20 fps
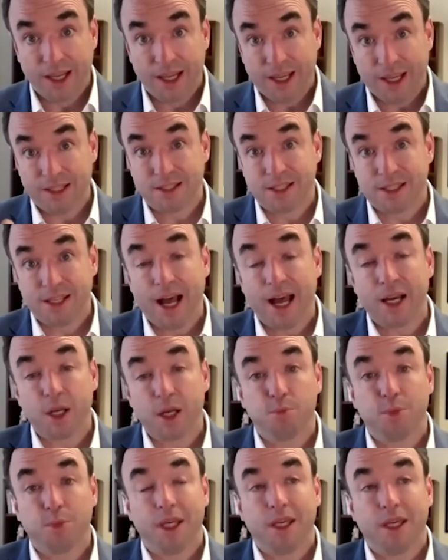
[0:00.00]
It's gotta
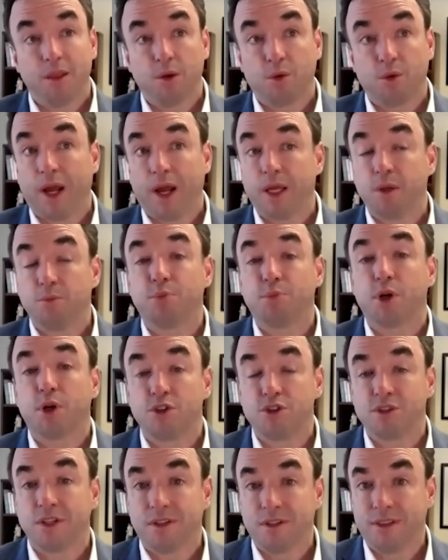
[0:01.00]
be the right
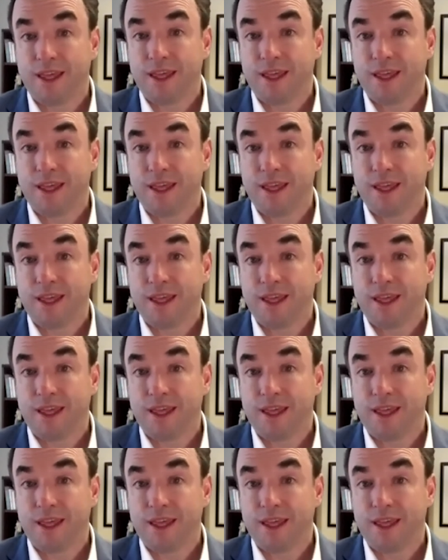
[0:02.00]
person